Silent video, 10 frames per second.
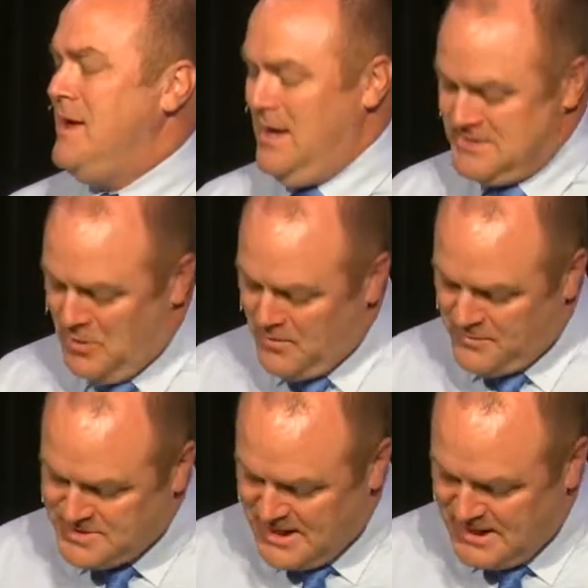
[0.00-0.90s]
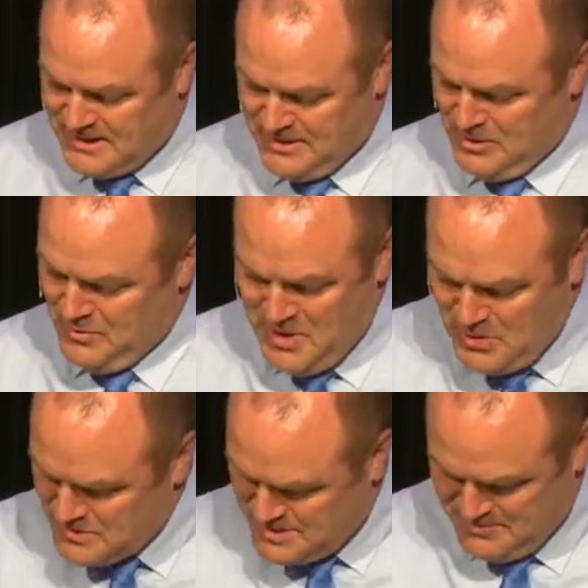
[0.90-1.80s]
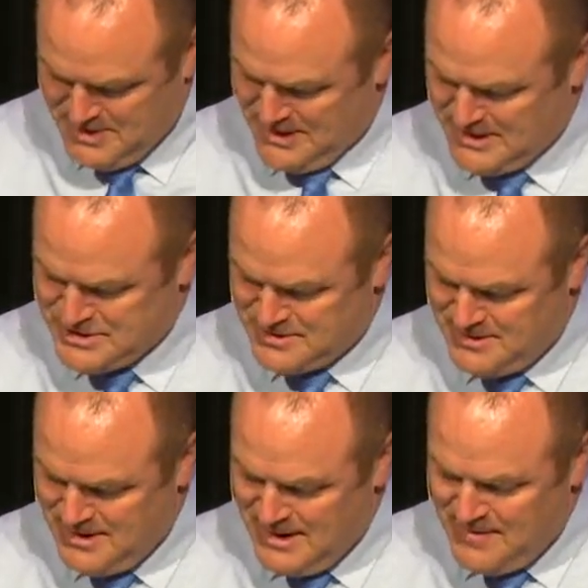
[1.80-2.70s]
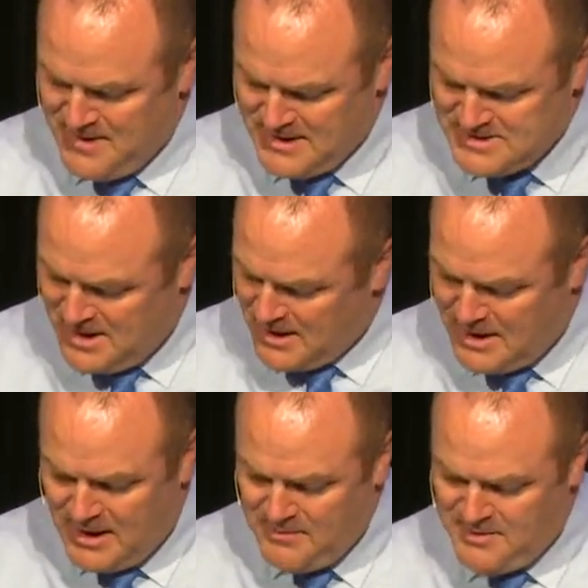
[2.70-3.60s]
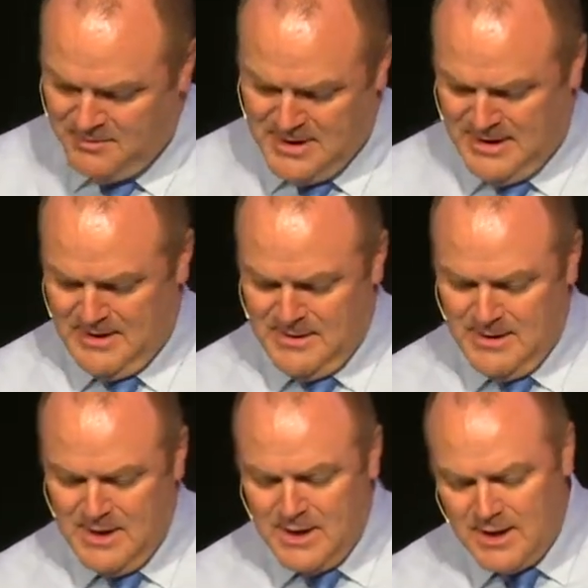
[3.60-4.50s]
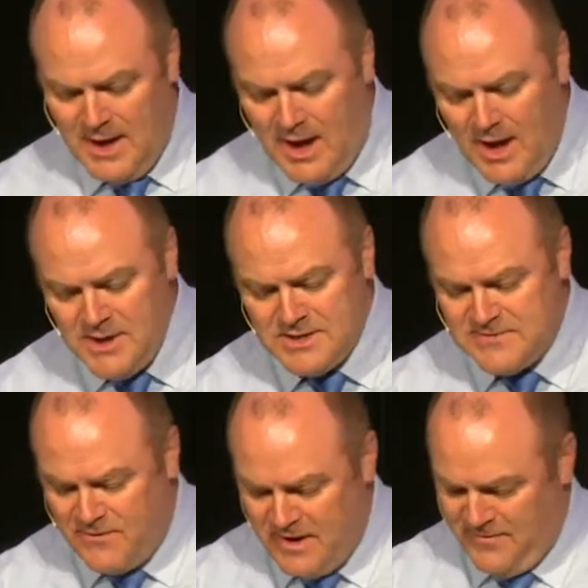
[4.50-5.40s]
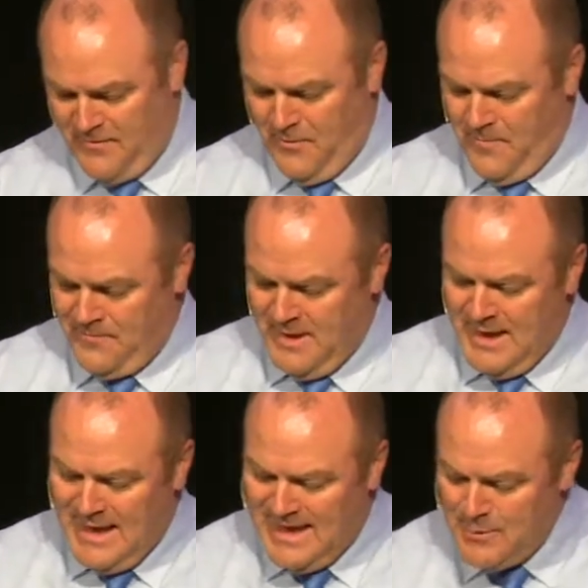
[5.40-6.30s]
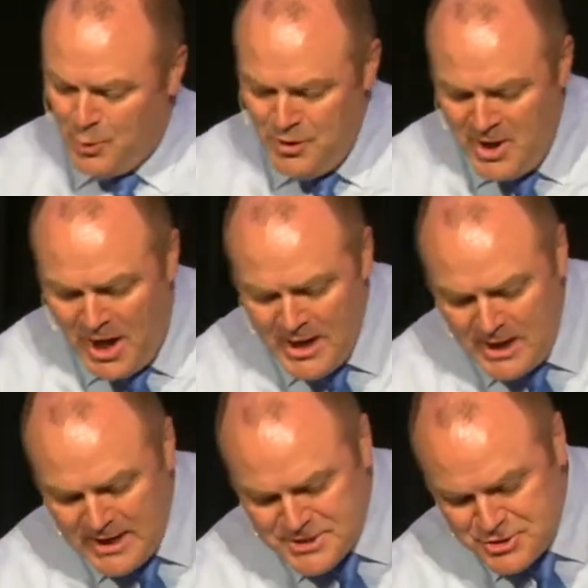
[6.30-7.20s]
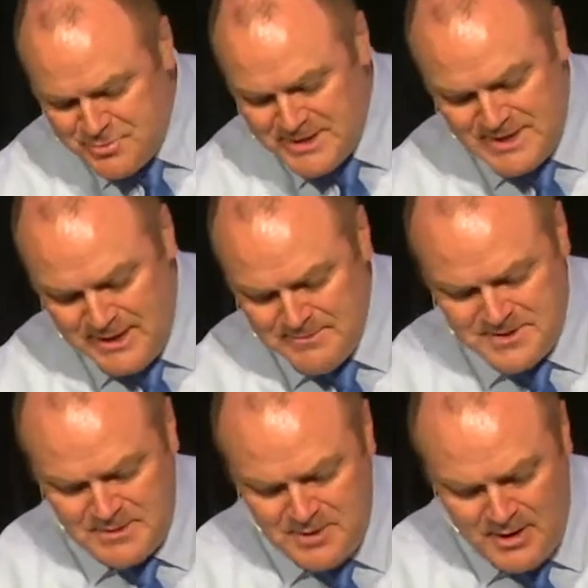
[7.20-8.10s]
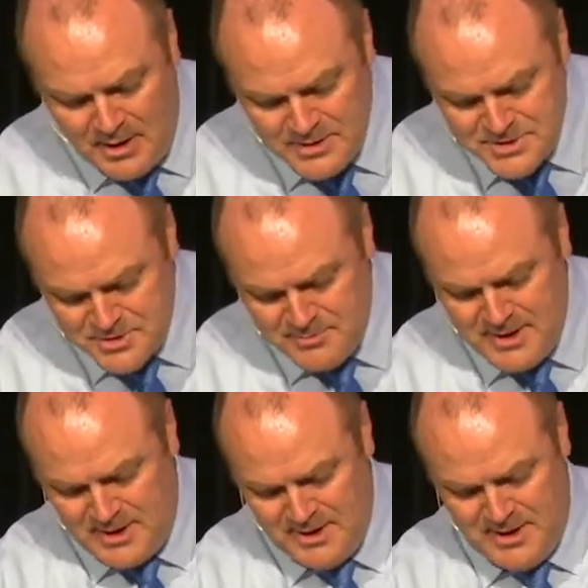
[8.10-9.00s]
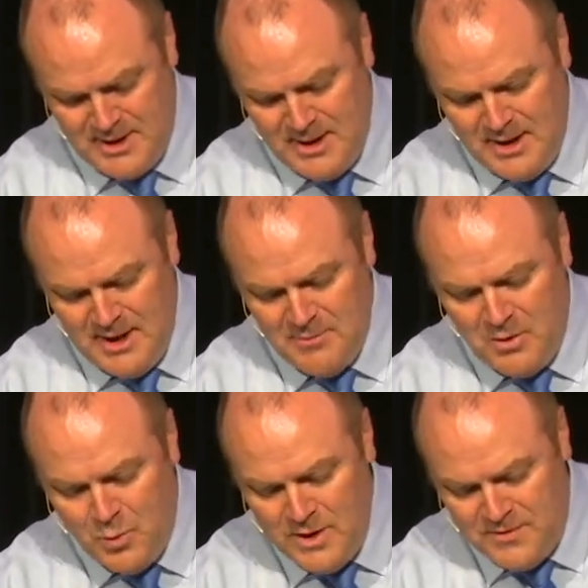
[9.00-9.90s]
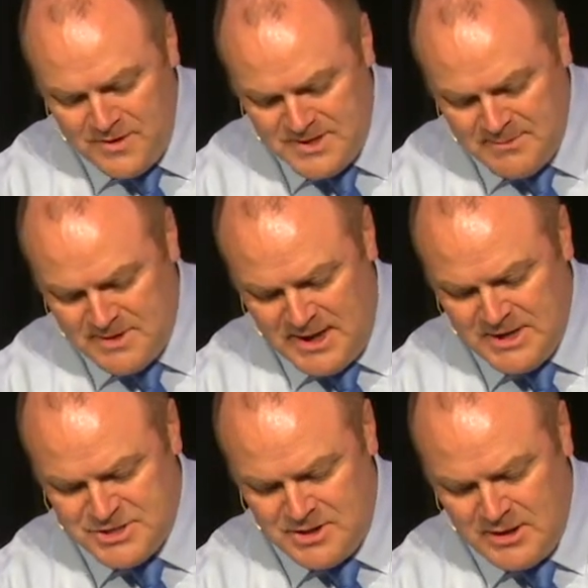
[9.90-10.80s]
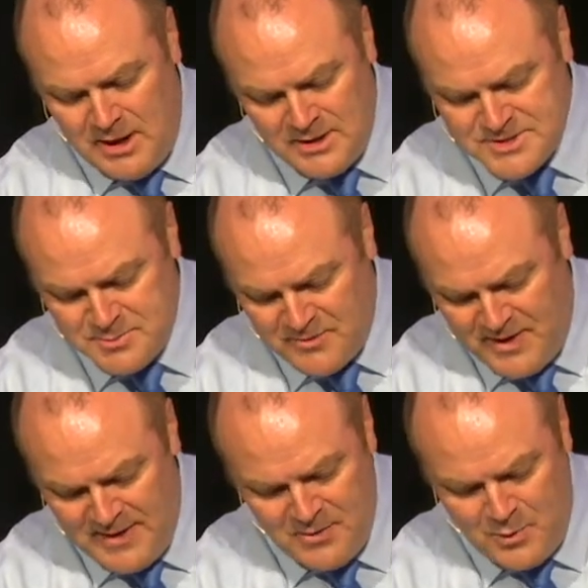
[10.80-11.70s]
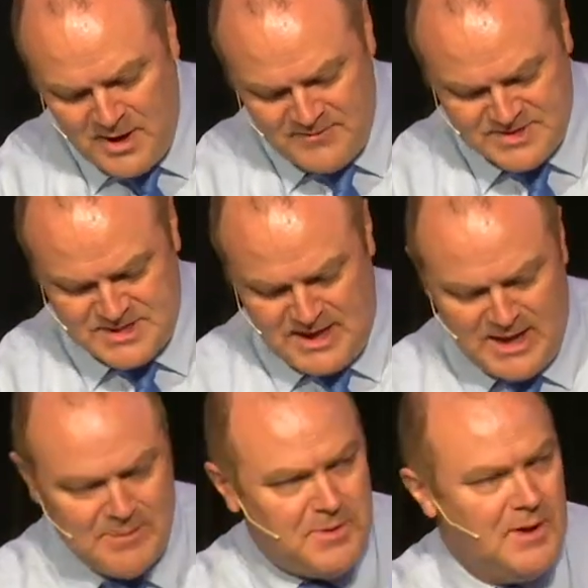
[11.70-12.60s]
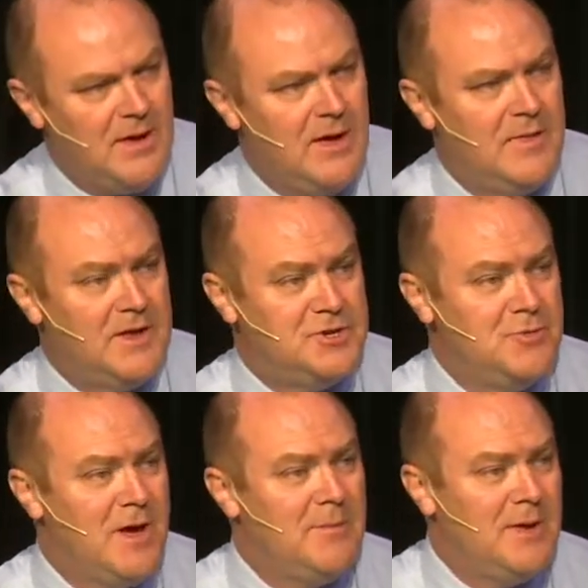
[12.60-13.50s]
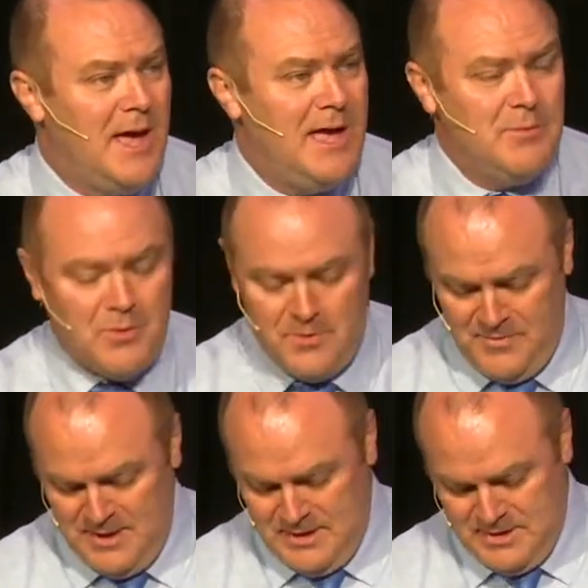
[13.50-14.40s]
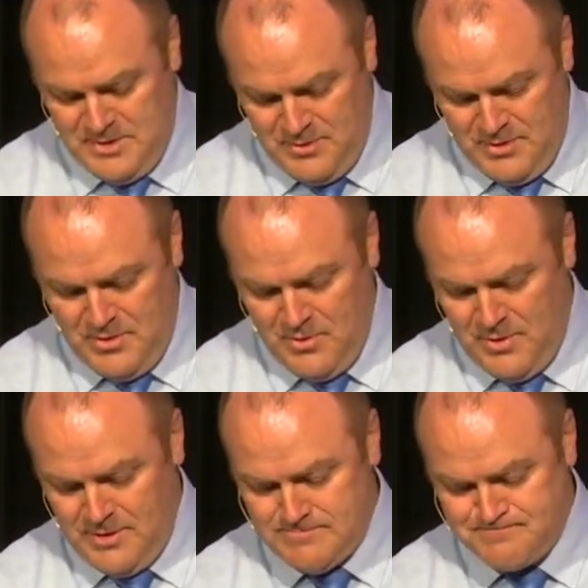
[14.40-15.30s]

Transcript: has overtaken you, no temptation that is not common to man. God is faithful. He will not let you be tempted beyond your ability, but with the temptation he'll also provide the way of escape that you may be able to endure it."